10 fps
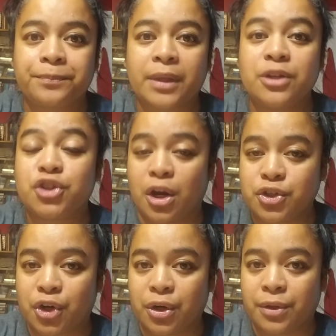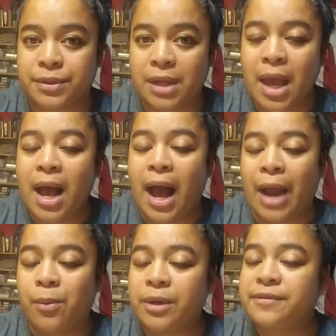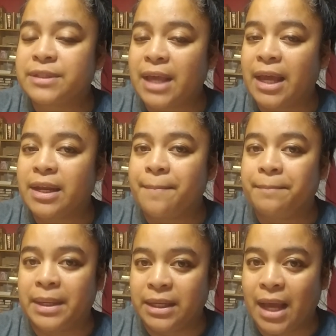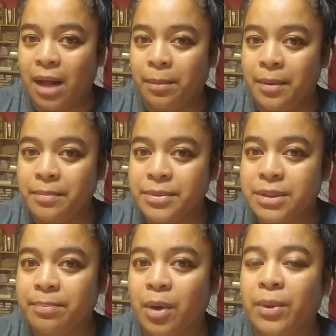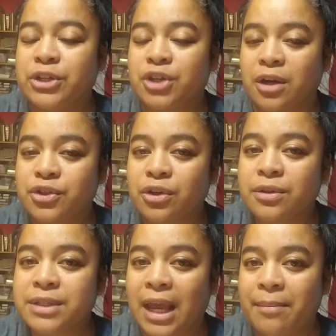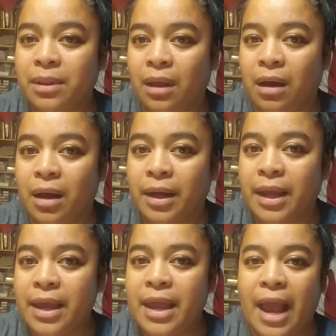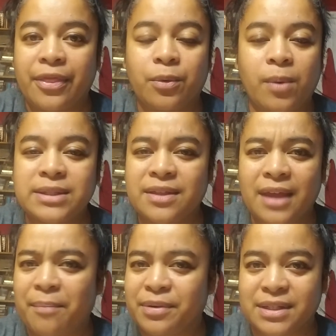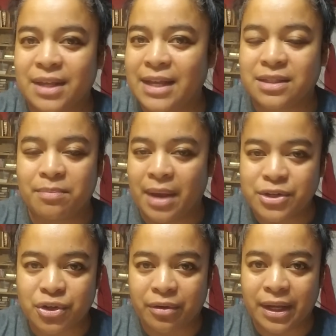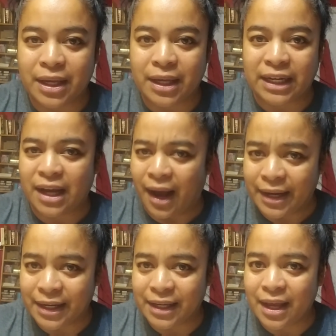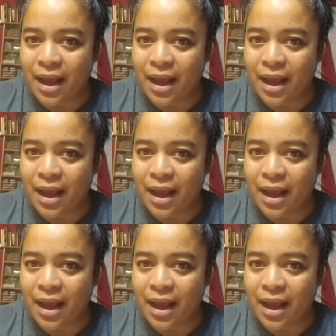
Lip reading: junk journals. I would have said mini albums, but when junk journals came along and there wasn't that precise measuring and cutting,